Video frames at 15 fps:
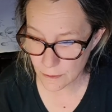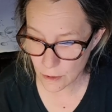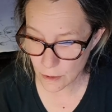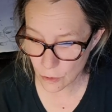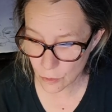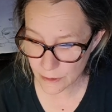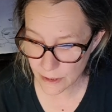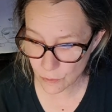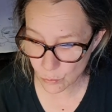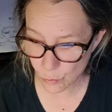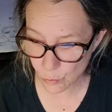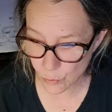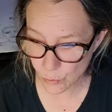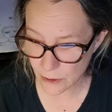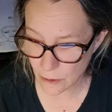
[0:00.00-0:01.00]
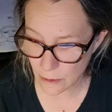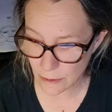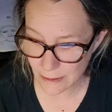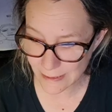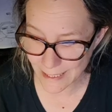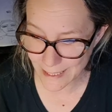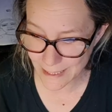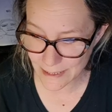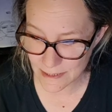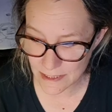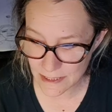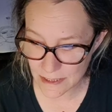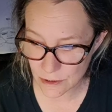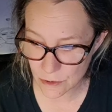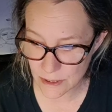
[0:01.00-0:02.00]
the only real
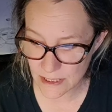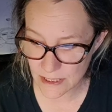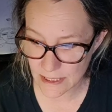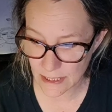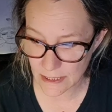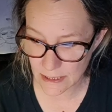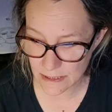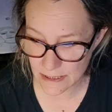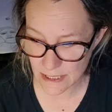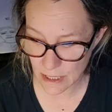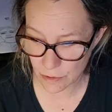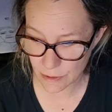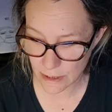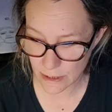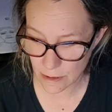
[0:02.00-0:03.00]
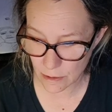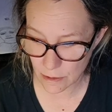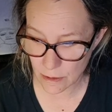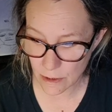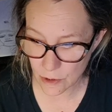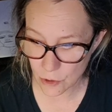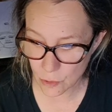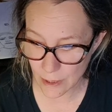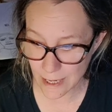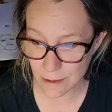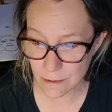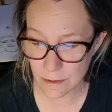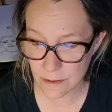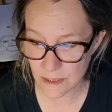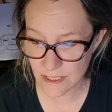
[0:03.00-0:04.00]
land still standing down here,
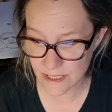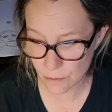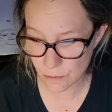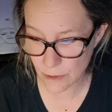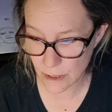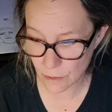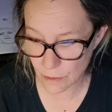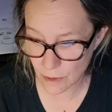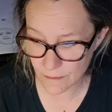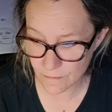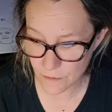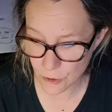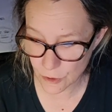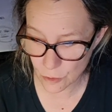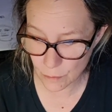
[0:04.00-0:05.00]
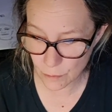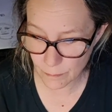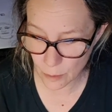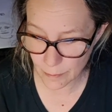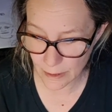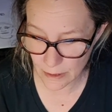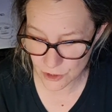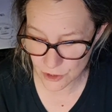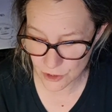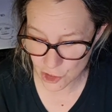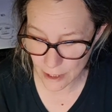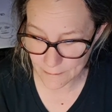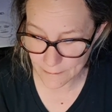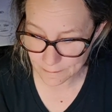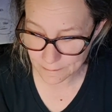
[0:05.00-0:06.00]
ground zero of New
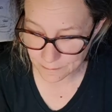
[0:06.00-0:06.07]
Bolbancha.